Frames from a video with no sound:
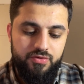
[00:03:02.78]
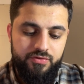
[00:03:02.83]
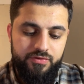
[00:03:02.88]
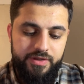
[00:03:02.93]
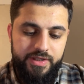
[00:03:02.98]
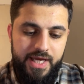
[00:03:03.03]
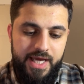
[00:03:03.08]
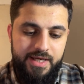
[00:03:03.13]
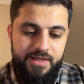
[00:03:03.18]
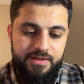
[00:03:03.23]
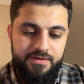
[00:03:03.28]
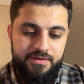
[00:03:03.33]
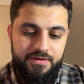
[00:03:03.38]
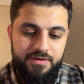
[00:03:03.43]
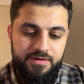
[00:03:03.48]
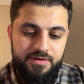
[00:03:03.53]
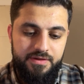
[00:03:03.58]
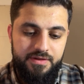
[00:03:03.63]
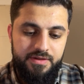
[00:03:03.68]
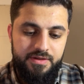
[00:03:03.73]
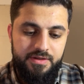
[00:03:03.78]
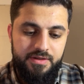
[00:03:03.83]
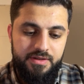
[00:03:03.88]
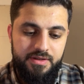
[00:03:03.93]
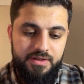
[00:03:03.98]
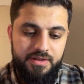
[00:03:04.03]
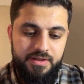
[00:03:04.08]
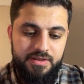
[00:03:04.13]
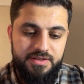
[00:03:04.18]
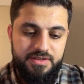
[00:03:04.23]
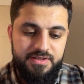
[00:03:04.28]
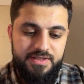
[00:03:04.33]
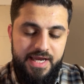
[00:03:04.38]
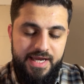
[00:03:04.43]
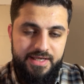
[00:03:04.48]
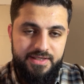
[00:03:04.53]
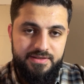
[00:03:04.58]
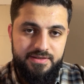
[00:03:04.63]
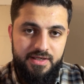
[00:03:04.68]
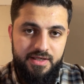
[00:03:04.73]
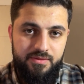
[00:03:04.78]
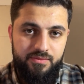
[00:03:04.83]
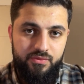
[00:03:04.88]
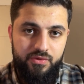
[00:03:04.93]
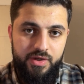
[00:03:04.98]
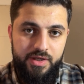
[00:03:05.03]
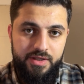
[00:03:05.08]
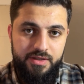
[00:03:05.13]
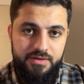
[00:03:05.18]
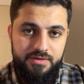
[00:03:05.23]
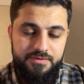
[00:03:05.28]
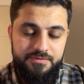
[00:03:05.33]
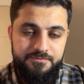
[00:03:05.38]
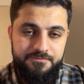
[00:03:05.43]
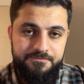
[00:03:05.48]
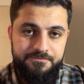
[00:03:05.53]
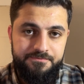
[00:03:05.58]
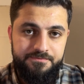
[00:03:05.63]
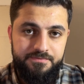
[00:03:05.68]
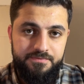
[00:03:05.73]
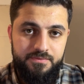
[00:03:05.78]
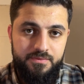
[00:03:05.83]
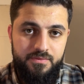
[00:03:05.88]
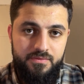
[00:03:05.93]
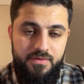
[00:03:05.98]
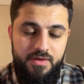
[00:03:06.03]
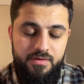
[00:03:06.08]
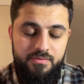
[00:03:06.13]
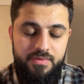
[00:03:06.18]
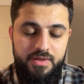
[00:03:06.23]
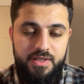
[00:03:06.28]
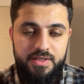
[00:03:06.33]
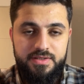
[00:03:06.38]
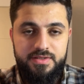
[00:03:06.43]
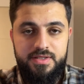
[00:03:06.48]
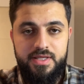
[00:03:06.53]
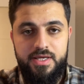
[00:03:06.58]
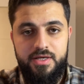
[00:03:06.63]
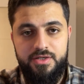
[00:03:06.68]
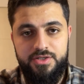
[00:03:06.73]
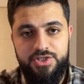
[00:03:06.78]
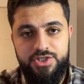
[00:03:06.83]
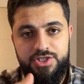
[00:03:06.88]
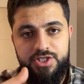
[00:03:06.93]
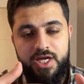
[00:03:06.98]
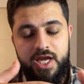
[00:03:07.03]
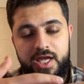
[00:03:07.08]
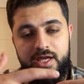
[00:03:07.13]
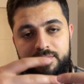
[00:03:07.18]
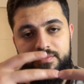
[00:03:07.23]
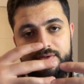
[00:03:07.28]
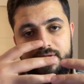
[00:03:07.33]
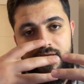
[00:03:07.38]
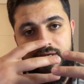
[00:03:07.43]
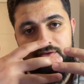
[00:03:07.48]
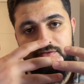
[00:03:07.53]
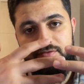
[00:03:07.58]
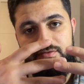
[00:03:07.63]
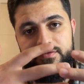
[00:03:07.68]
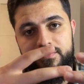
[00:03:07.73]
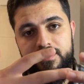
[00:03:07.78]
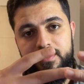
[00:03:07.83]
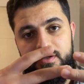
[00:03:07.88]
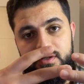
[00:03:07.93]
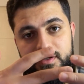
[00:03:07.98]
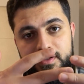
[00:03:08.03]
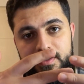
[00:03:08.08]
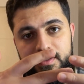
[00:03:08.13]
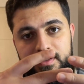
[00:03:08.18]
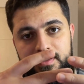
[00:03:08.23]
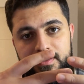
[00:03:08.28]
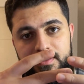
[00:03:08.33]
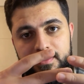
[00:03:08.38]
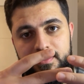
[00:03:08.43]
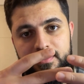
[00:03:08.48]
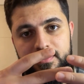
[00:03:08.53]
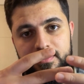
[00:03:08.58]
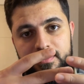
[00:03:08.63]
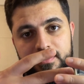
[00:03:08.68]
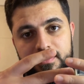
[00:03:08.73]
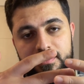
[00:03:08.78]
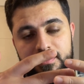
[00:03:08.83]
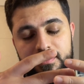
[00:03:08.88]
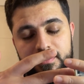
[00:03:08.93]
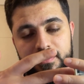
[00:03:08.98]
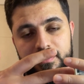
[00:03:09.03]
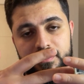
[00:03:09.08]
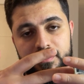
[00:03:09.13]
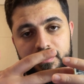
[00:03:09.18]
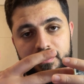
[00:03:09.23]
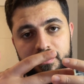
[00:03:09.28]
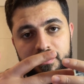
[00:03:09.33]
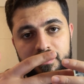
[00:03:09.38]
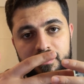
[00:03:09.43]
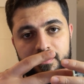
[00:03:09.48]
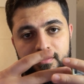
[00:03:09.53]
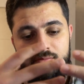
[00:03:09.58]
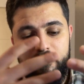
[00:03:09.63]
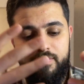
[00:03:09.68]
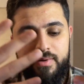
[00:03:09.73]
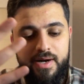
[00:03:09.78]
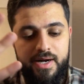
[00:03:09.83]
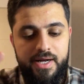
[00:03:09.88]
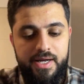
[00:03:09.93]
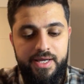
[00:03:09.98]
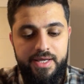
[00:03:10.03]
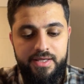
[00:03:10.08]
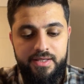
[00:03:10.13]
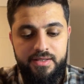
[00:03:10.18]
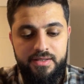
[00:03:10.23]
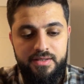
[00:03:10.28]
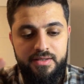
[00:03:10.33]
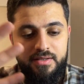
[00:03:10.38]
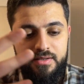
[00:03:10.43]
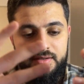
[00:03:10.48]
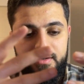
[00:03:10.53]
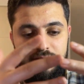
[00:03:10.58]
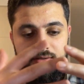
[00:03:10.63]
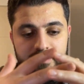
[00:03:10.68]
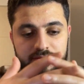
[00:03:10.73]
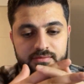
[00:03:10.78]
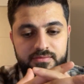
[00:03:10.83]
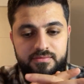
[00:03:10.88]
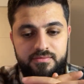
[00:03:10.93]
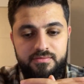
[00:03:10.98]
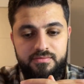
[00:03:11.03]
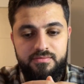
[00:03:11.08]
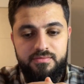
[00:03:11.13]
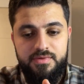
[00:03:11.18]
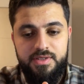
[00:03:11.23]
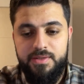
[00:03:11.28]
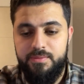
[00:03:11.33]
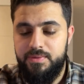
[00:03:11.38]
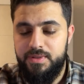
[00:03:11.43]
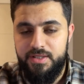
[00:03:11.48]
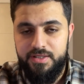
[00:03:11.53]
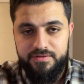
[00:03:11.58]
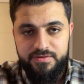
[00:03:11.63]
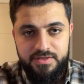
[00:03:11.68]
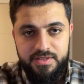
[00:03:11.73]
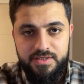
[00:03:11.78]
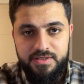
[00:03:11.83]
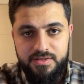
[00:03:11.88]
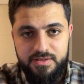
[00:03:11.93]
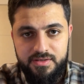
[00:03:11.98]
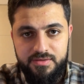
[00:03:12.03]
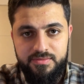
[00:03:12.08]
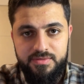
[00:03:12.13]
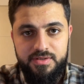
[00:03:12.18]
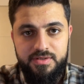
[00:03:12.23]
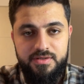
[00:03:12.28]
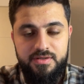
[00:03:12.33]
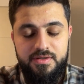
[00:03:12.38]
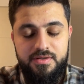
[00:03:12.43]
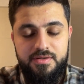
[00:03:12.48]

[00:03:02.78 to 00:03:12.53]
reality in the exact same way, because they are shaped and filtered by the belief systems.